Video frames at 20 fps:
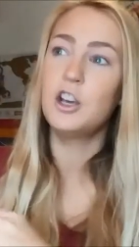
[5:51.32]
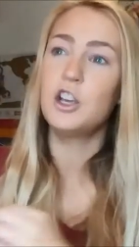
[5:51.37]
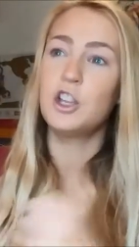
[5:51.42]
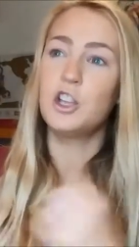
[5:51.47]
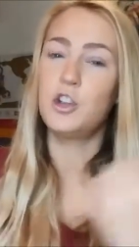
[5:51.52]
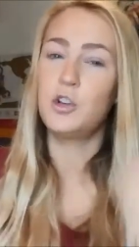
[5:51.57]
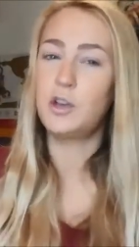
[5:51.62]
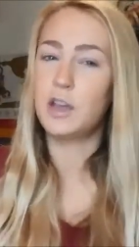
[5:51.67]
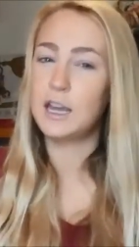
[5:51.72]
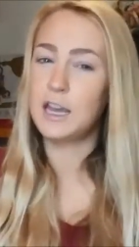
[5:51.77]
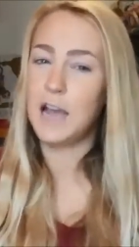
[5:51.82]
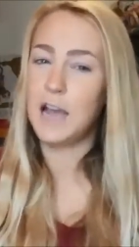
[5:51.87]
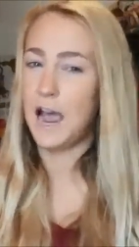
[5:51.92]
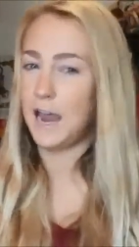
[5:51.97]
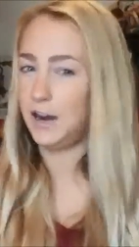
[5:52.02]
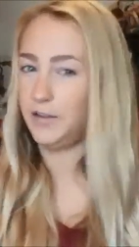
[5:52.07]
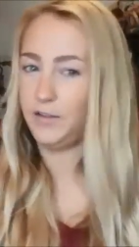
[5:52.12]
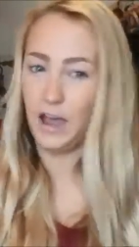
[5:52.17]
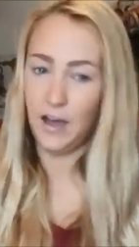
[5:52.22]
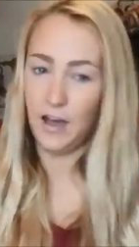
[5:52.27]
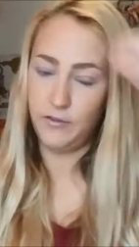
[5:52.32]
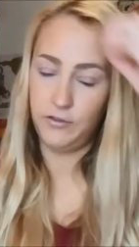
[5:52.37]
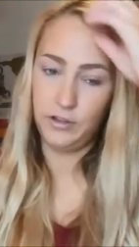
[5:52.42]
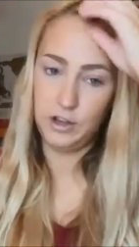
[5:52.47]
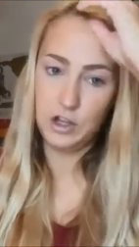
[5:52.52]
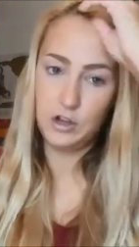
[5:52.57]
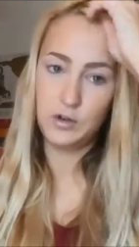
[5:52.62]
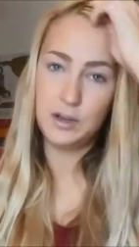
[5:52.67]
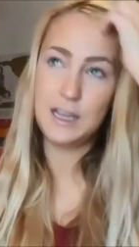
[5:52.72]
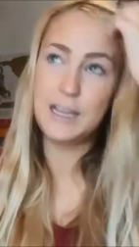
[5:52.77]
you can kind of have,
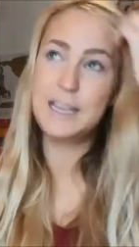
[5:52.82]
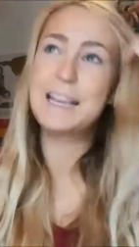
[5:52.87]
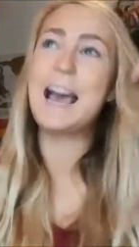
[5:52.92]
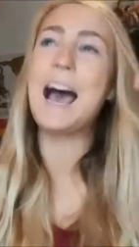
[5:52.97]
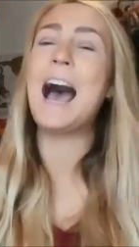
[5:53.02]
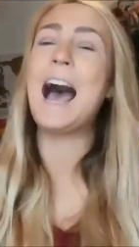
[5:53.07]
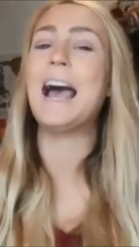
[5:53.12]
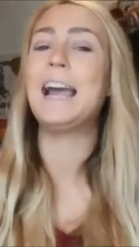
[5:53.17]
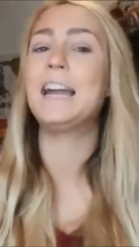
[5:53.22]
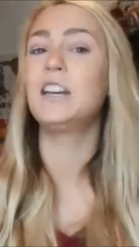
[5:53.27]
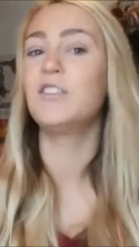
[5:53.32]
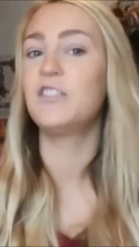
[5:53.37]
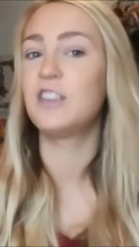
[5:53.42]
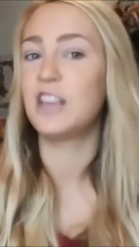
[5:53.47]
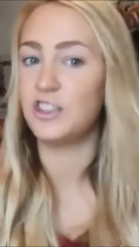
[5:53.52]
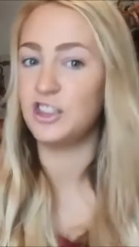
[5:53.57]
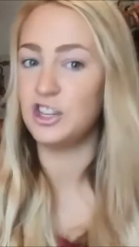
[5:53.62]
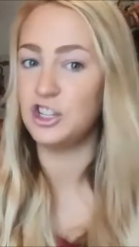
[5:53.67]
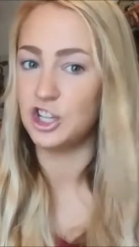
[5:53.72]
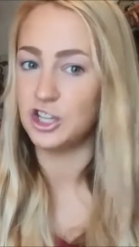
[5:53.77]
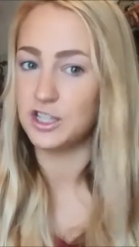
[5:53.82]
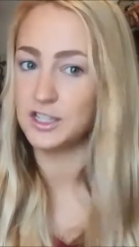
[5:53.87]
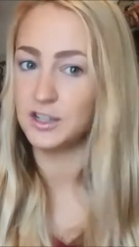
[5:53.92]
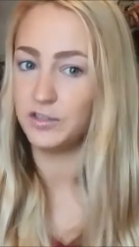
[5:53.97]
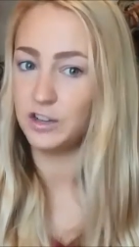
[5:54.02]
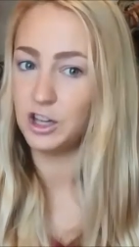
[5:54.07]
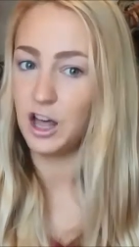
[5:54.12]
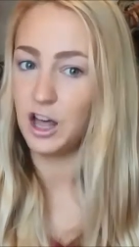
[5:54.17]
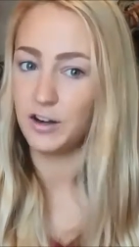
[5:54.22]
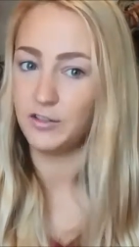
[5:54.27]
you can kind of get the gist of
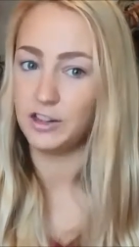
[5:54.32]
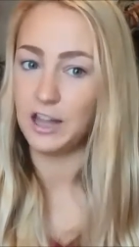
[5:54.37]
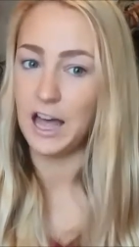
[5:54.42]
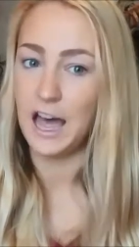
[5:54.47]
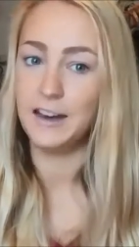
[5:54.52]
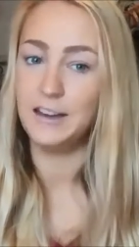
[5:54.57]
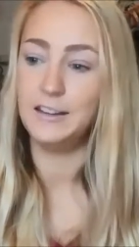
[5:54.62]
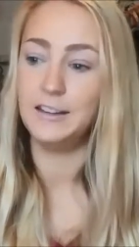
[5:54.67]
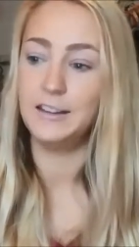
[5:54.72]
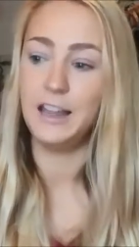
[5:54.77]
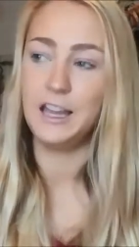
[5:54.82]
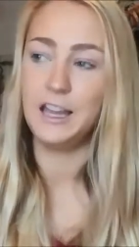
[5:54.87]
a lot of Latin.